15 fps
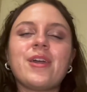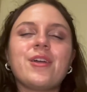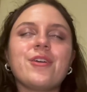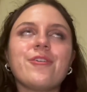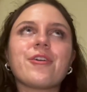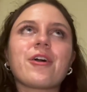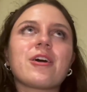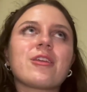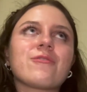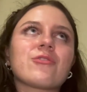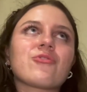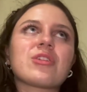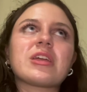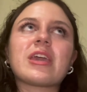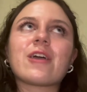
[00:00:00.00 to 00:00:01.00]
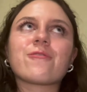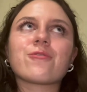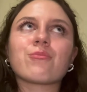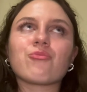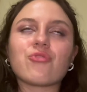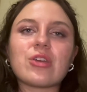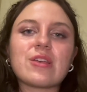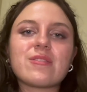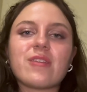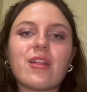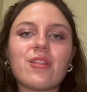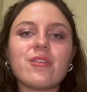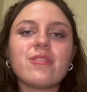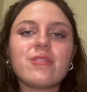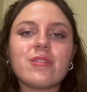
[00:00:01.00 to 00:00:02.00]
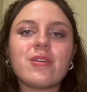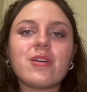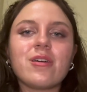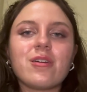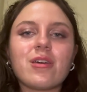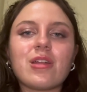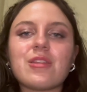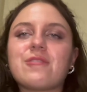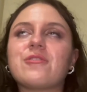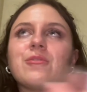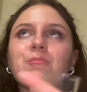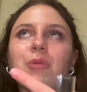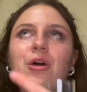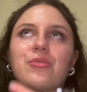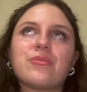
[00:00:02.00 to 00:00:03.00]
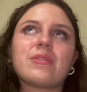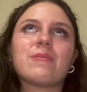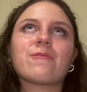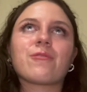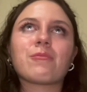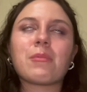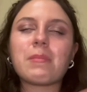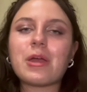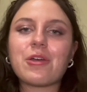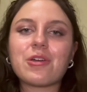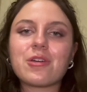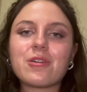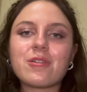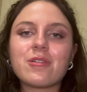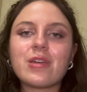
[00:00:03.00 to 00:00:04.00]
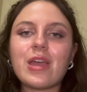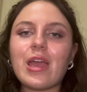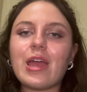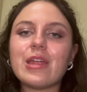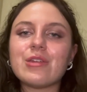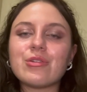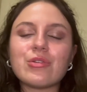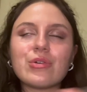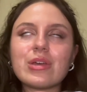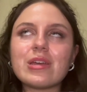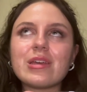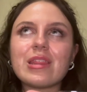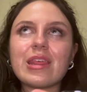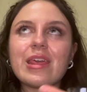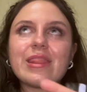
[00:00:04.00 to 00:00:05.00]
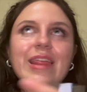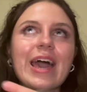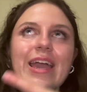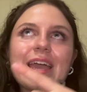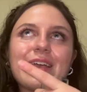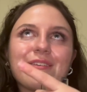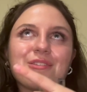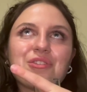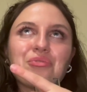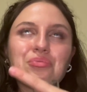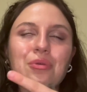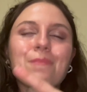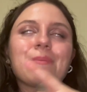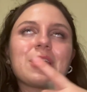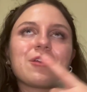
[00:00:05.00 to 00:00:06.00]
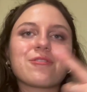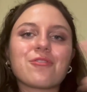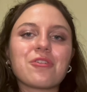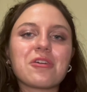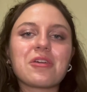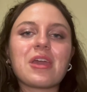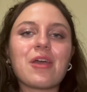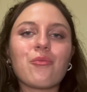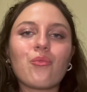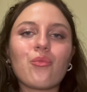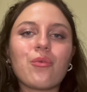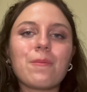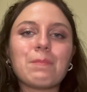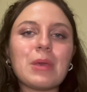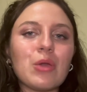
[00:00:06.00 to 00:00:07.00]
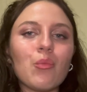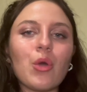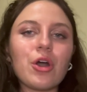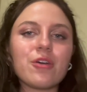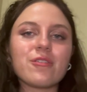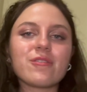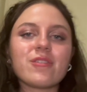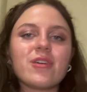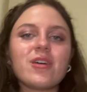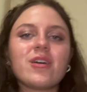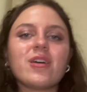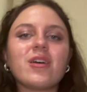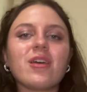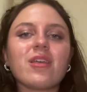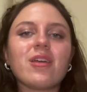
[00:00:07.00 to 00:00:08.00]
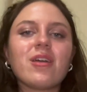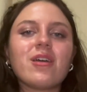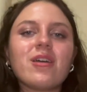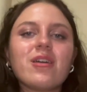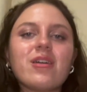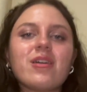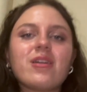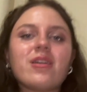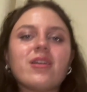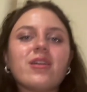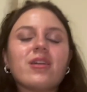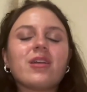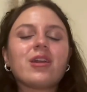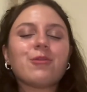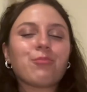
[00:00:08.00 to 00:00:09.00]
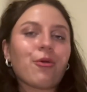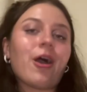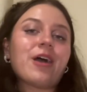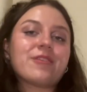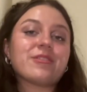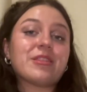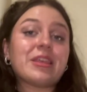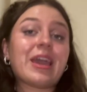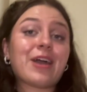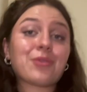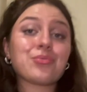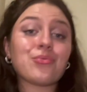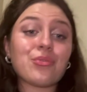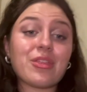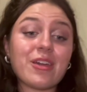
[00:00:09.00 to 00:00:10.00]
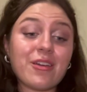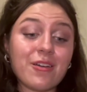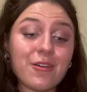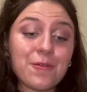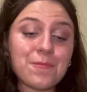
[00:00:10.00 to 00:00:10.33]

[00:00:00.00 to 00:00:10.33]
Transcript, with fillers: You can't even really get from resellers unless you purchase them from America. And in that case, the shipping is going to get be worse in price than the actual thing.